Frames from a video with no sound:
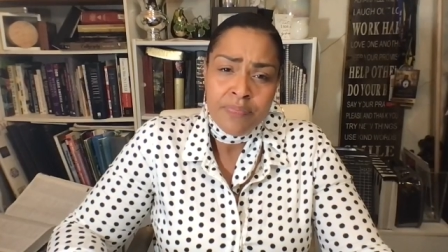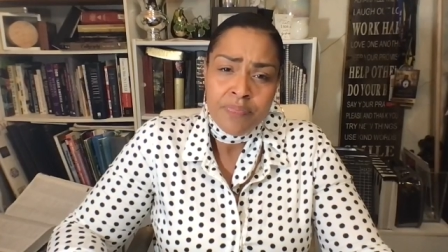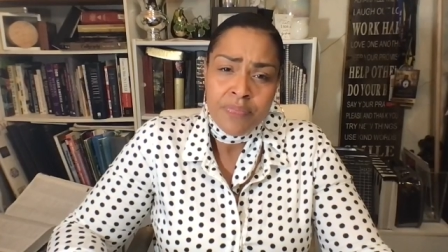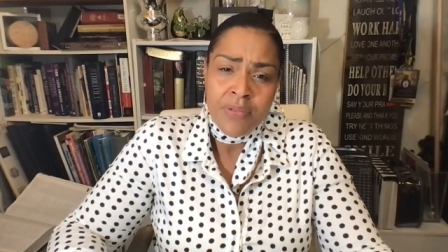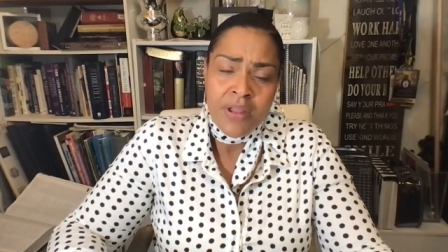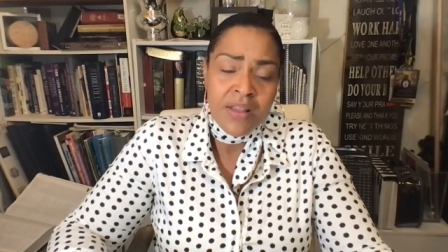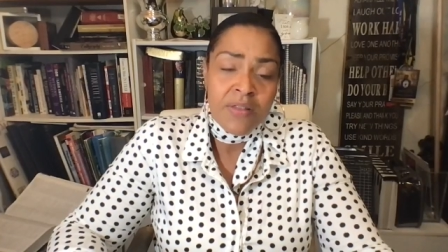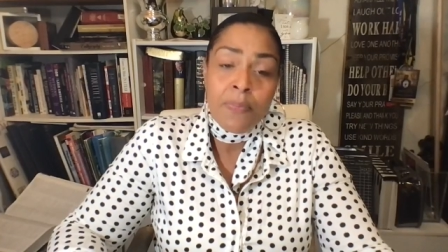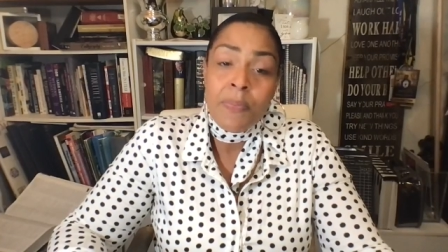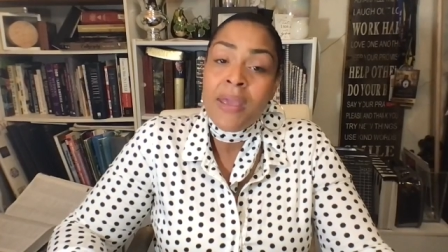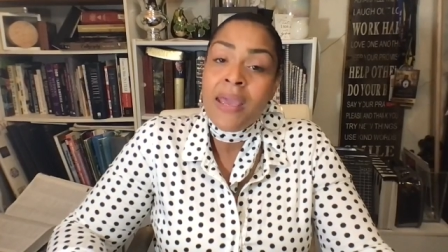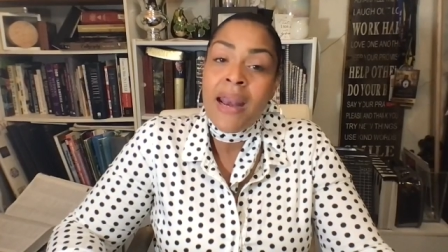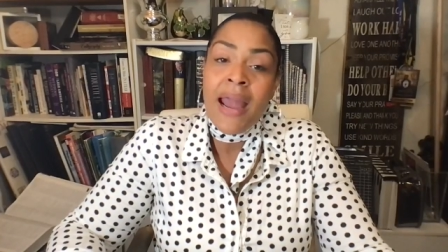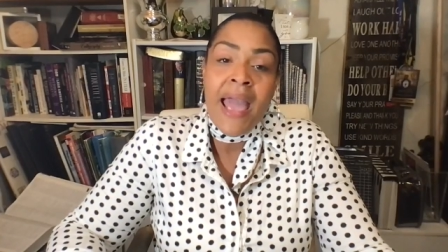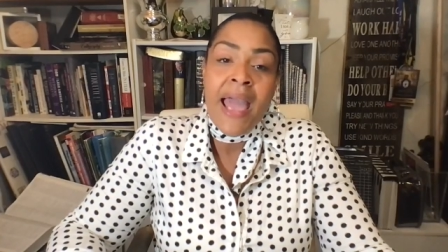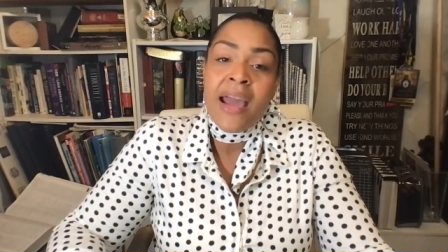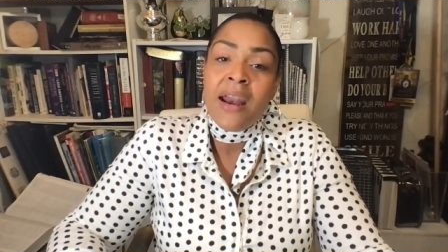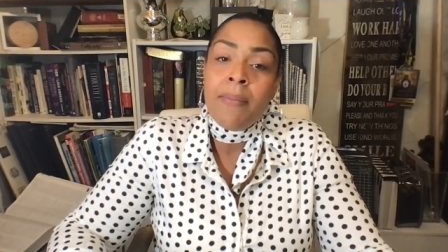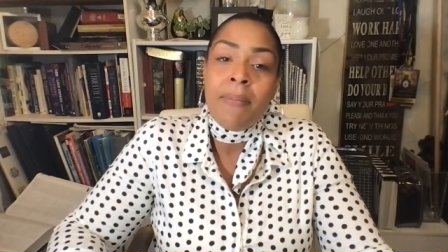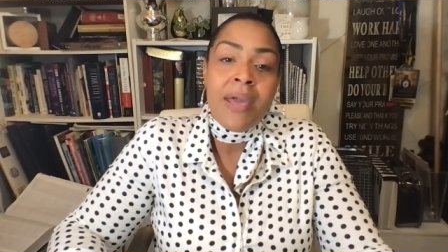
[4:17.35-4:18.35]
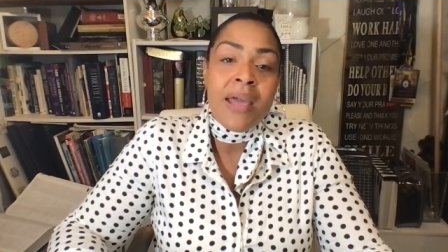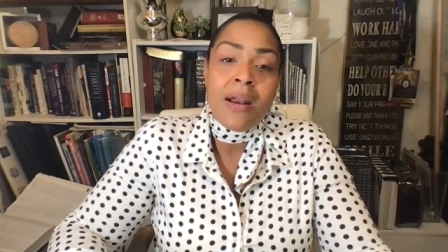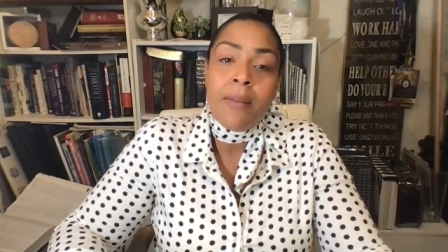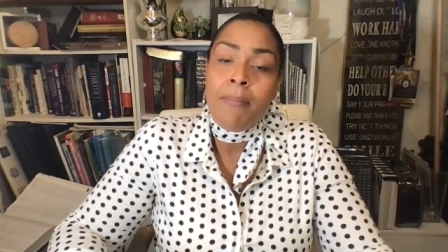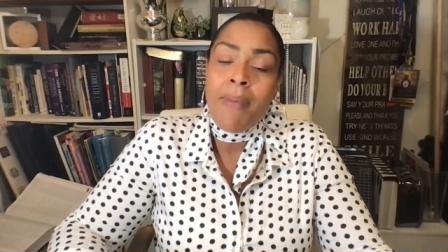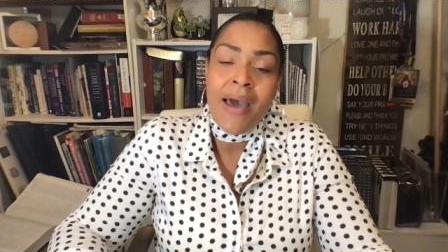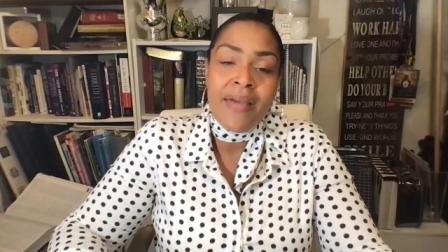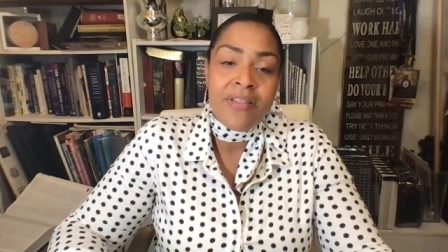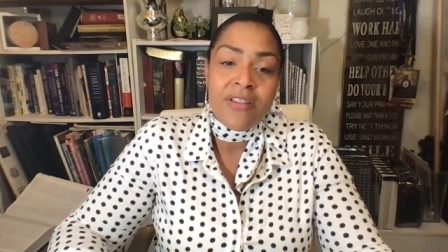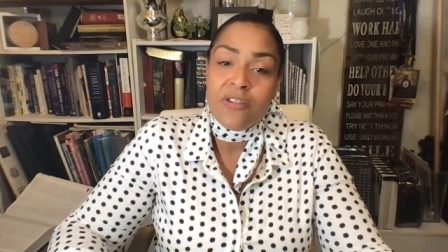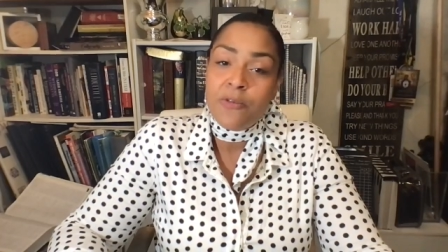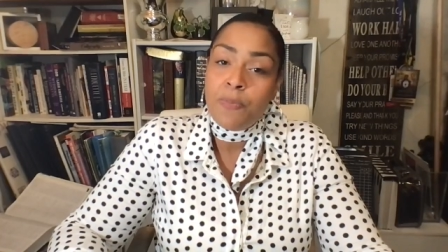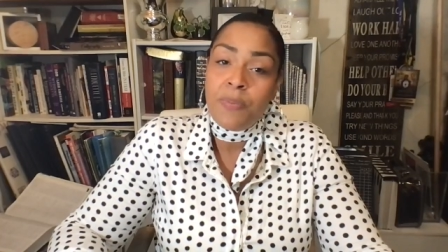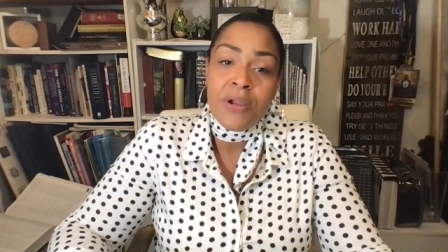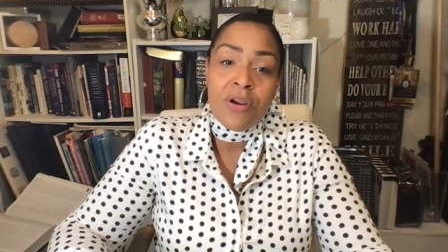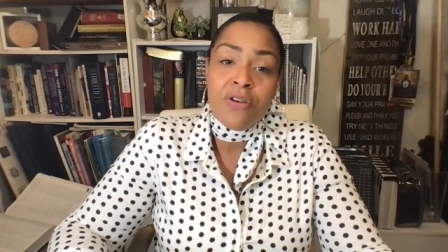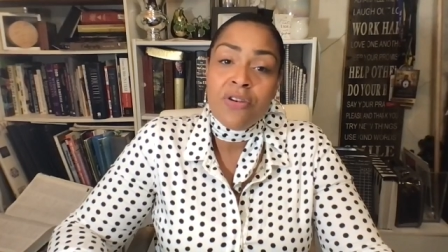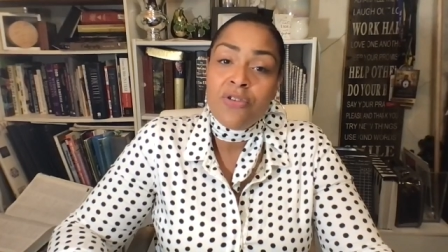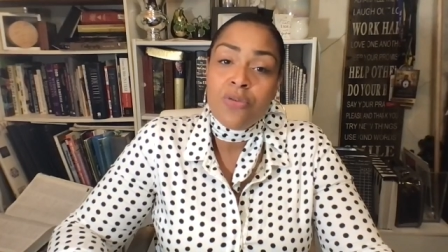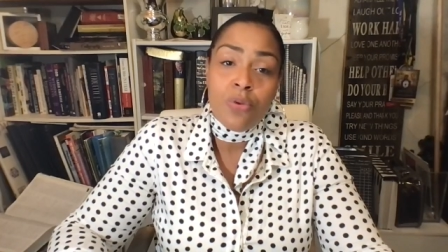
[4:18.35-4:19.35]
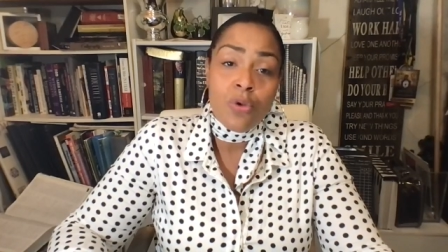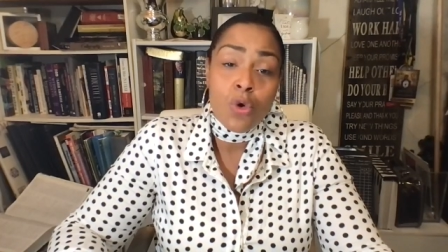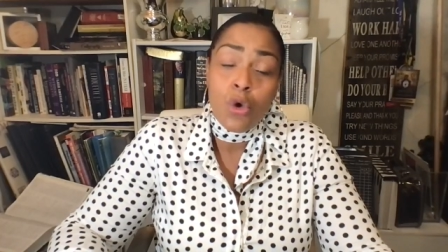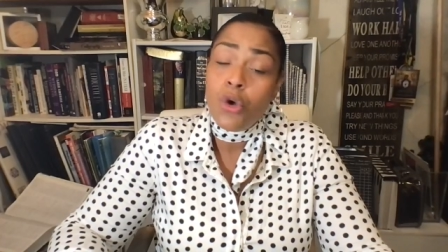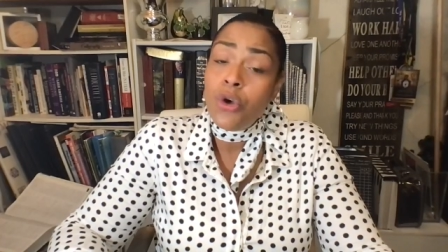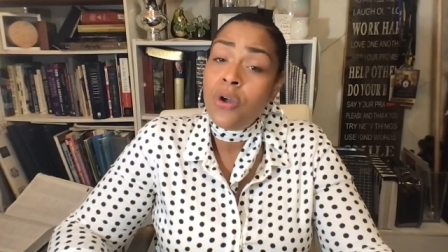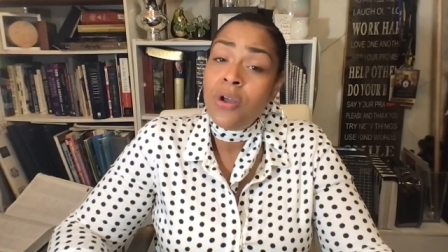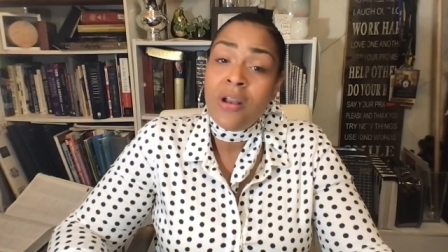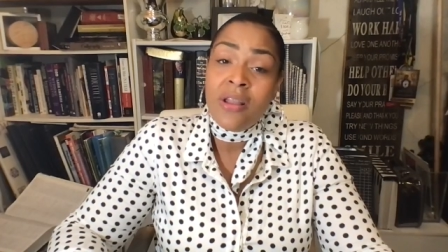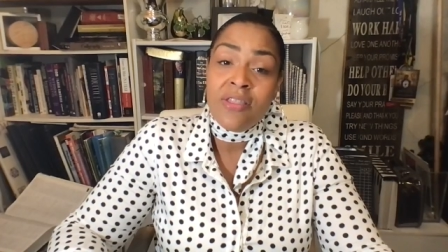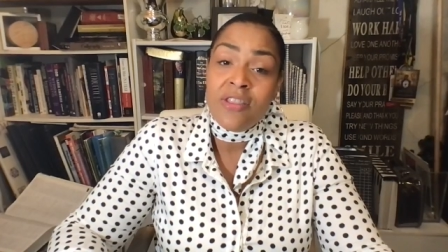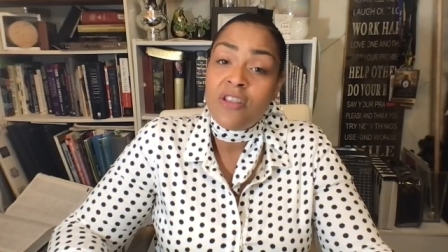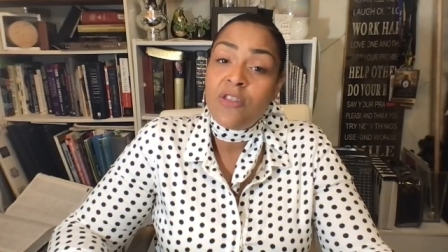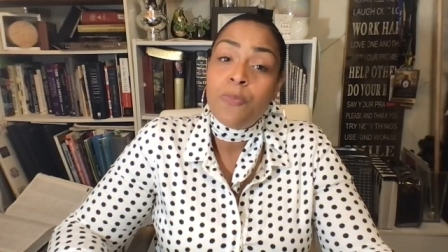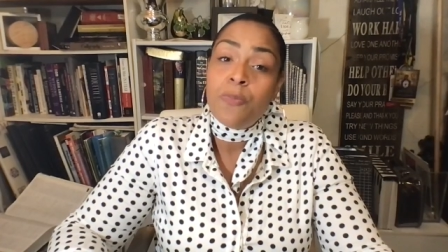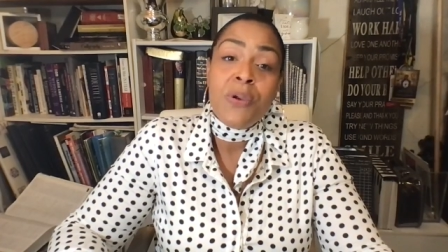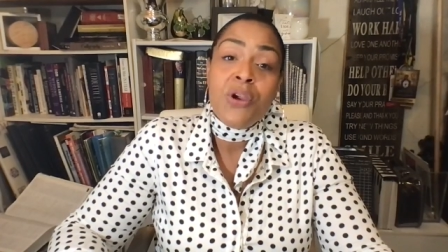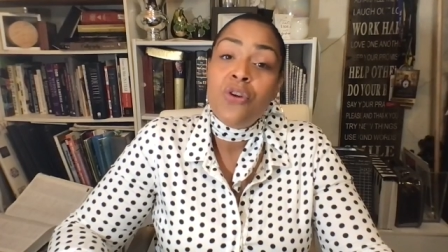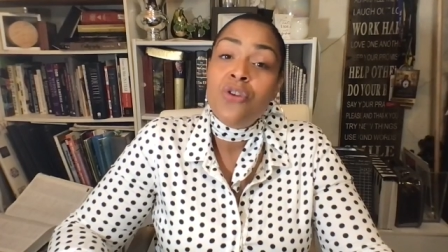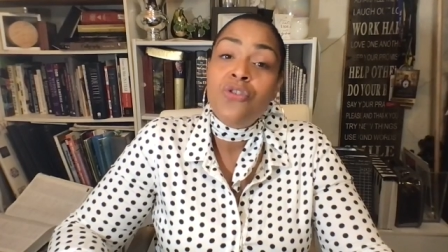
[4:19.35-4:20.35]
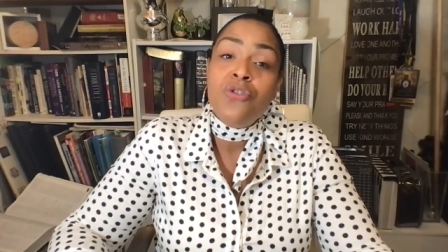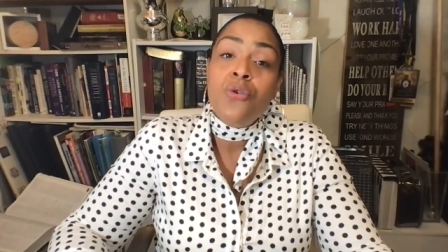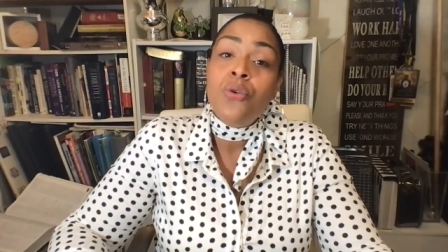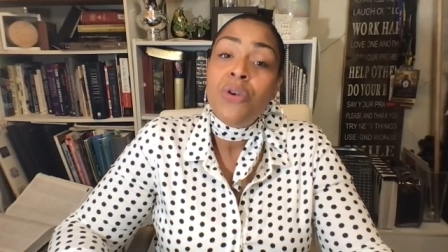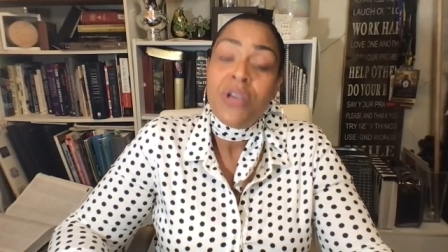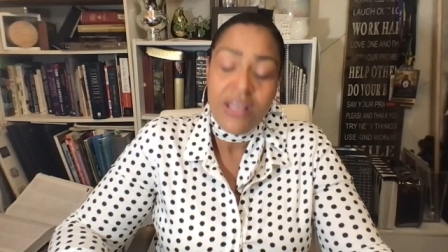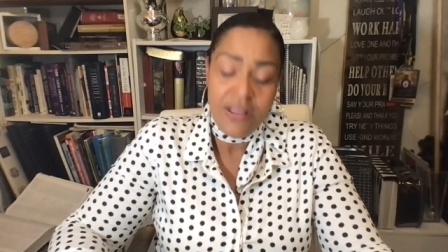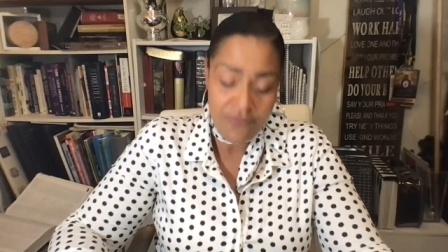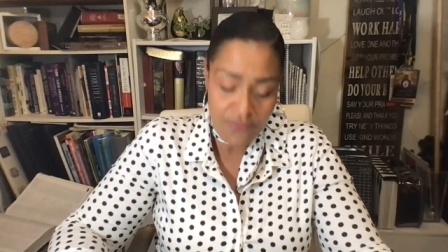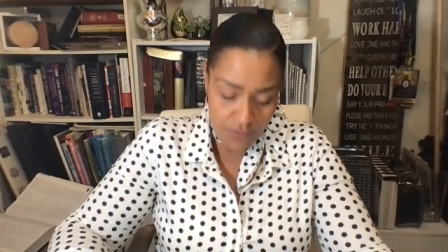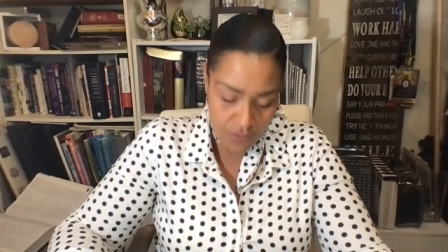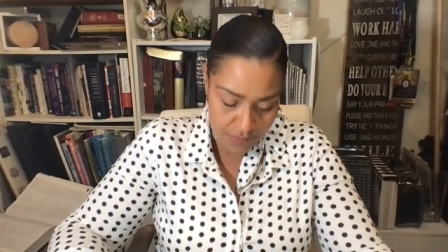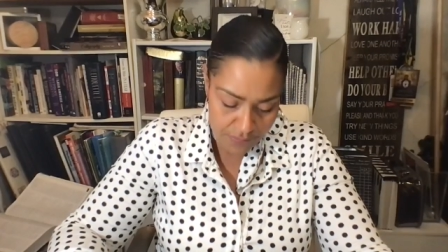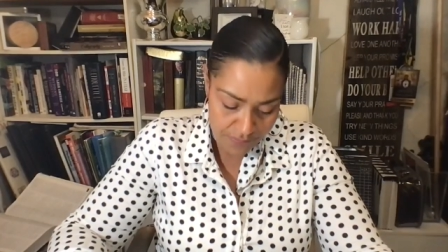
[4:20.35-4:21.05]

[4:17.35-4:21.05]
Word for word: It's being animated by the spiritual good and the spiritual evil.